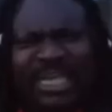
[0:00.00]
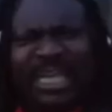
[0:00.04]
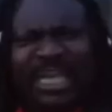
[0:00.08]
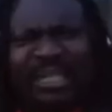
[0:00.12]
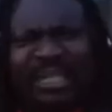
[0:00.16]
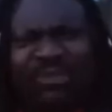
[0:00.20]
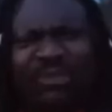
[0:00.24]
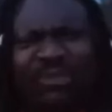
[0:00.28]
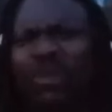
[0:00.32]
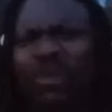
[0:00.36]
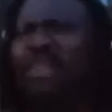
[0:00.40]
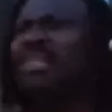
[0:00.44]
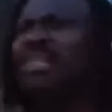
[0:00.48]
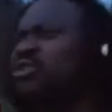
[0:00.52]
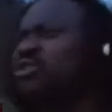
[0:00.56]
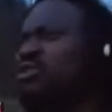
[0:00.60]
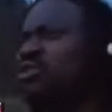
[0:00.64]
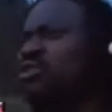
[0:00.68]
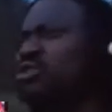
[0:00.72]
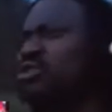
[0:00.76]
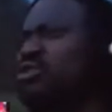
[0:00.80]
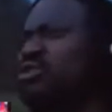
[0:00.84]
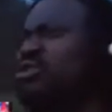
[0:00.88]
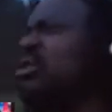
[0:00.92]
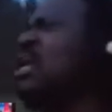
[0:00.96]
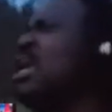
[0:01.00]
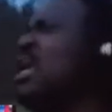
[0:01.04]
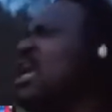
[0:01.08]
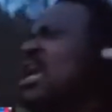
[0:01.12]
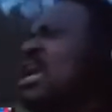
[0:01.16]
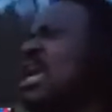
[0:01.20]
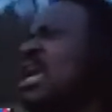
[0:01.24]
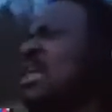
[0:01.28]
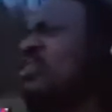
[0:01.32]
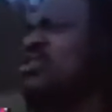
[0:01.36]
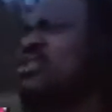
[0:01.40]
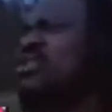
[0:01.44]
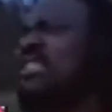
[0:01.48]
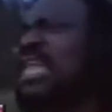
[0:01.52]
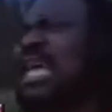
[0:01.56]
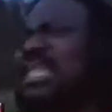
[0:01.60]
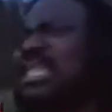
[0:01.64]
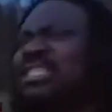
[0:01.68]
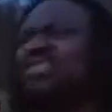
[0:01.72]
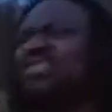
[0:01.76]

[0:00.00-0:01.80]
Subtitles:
are doing to you, and you start